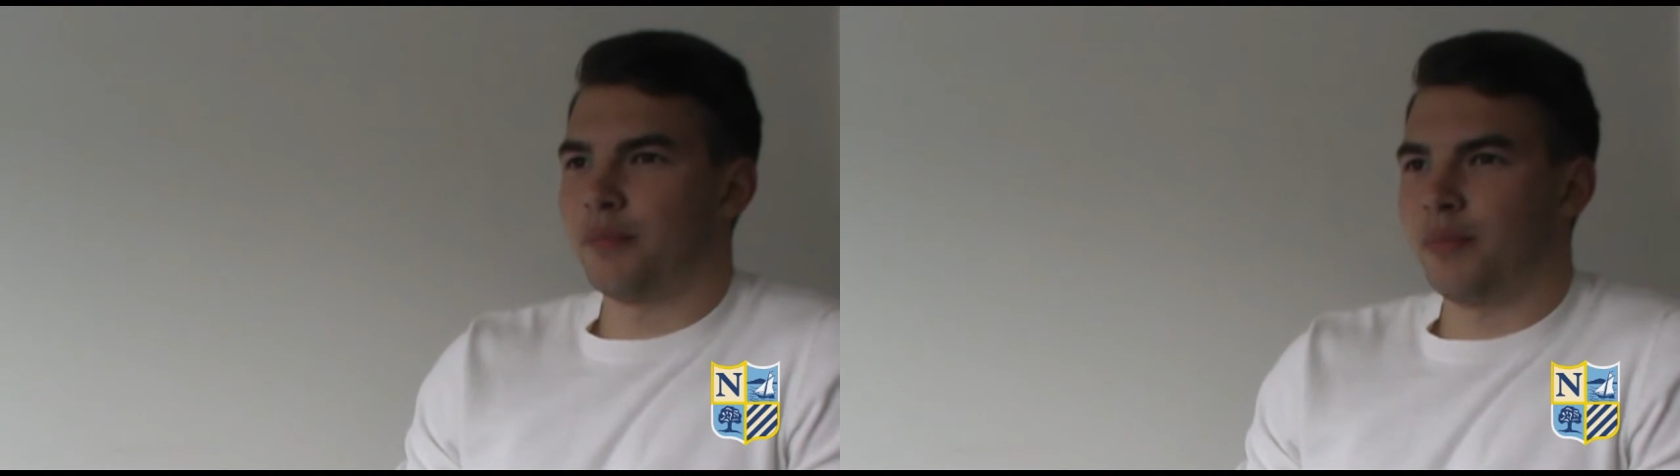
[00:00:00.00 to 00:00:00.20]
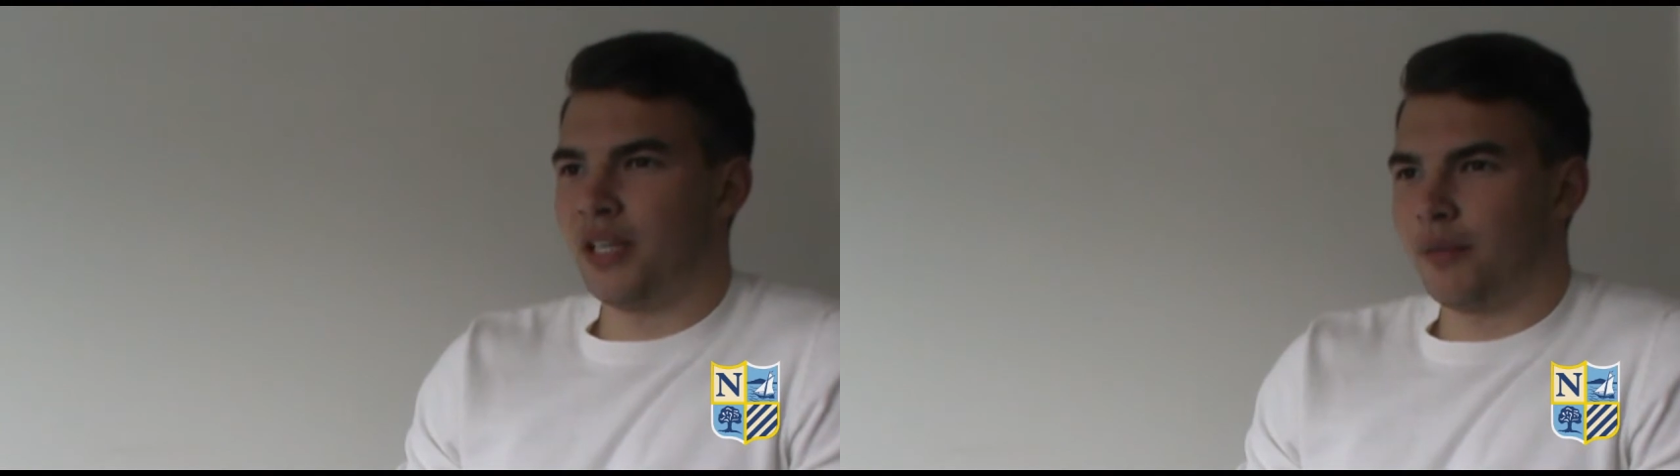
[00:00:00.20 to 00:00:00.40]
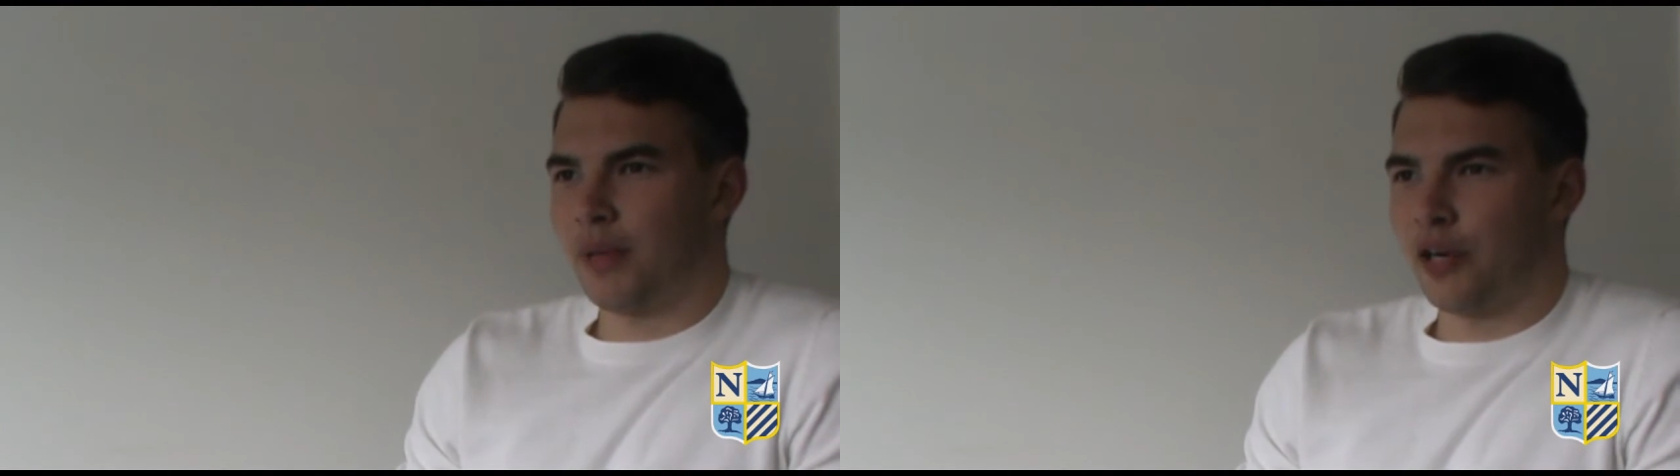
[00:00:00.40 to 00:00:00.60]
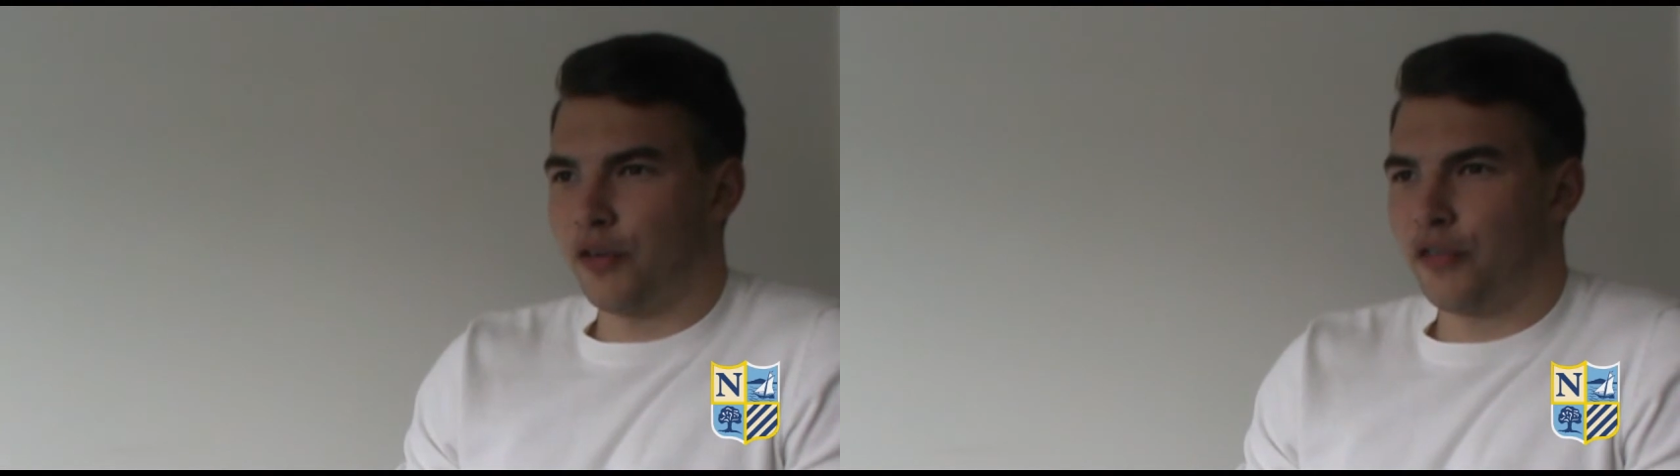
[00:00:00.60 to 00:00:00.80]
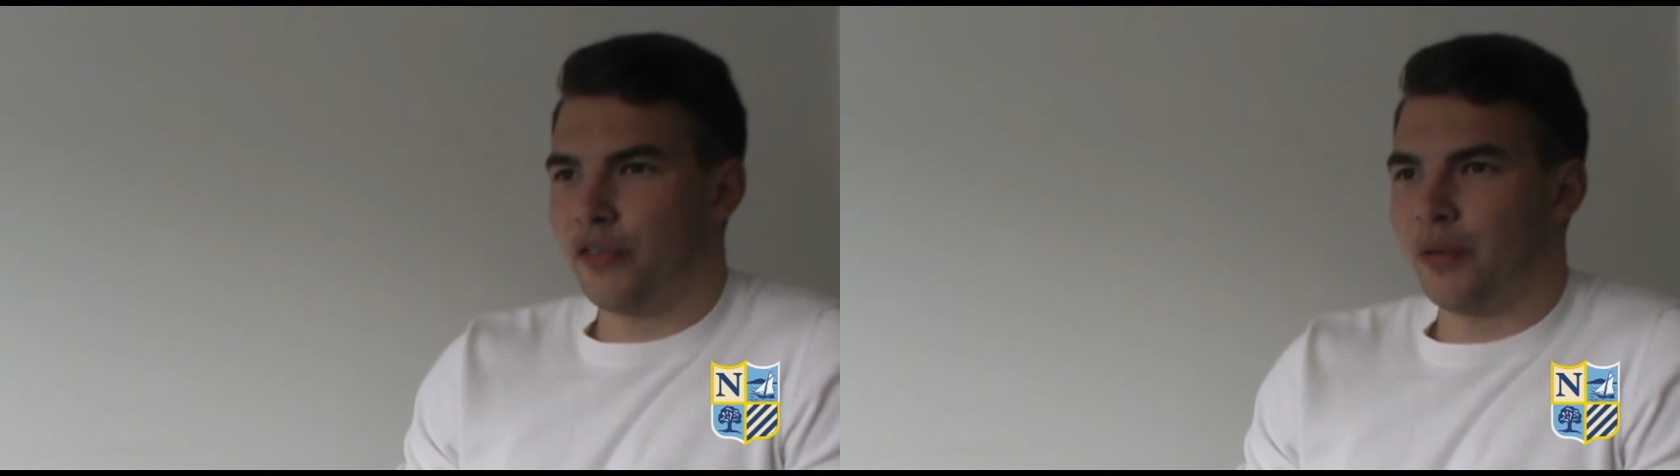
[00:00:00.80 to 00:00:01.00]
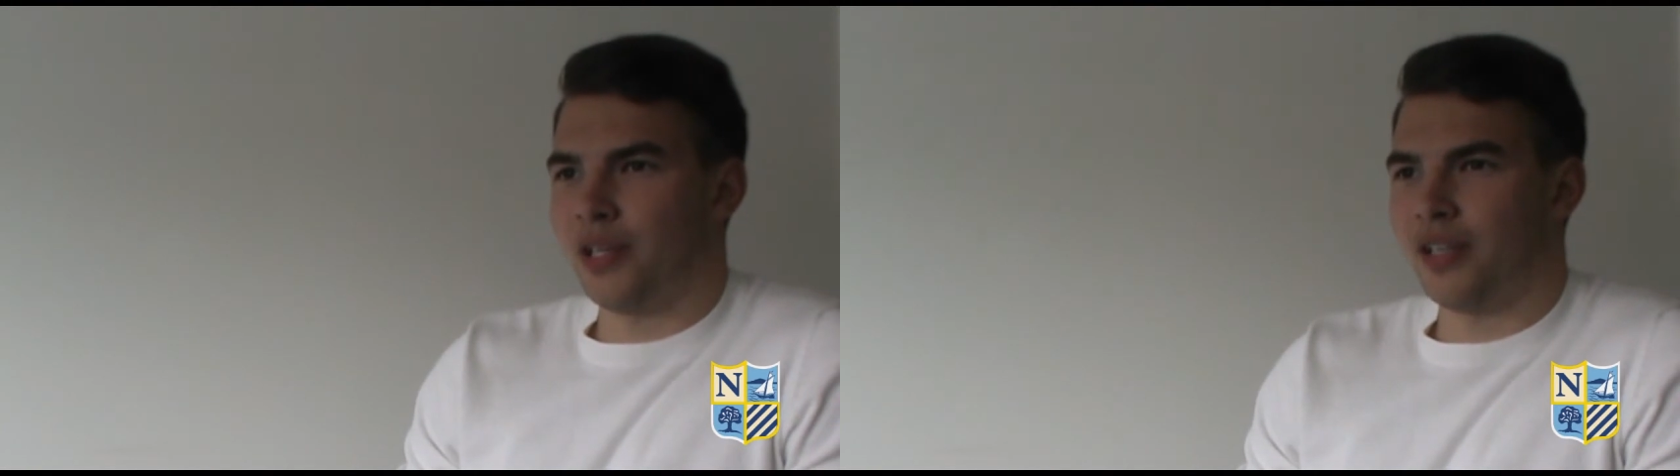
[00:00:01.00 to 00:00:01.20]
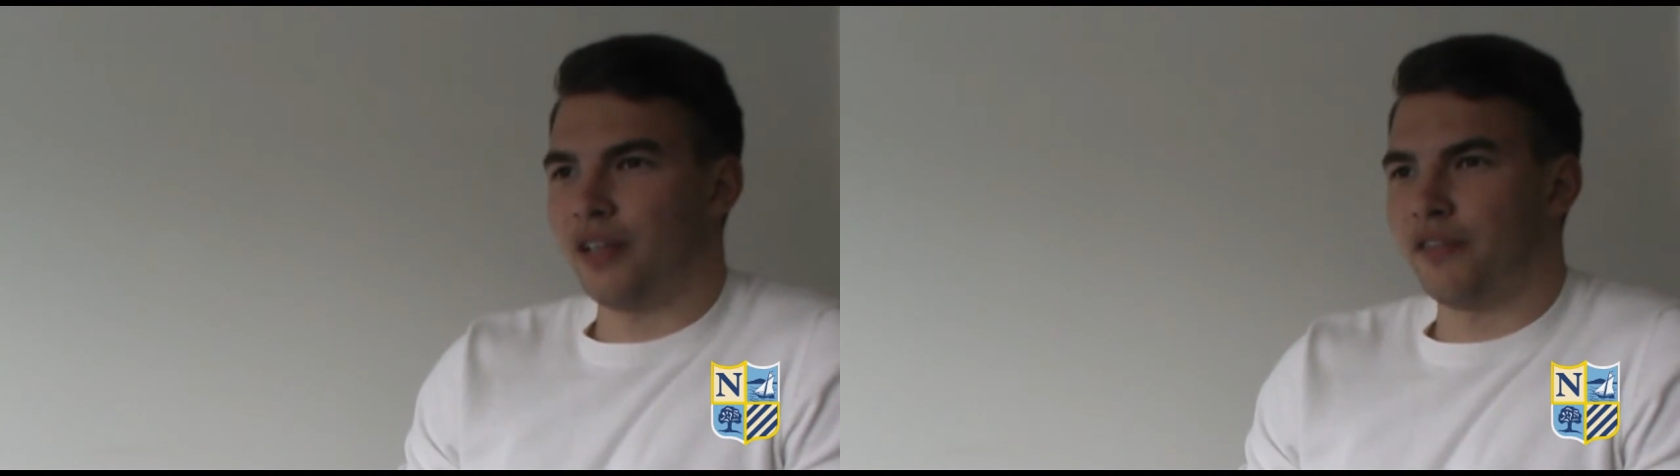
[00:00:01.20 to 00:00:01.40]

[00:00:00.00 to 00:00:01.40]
meeting my host family,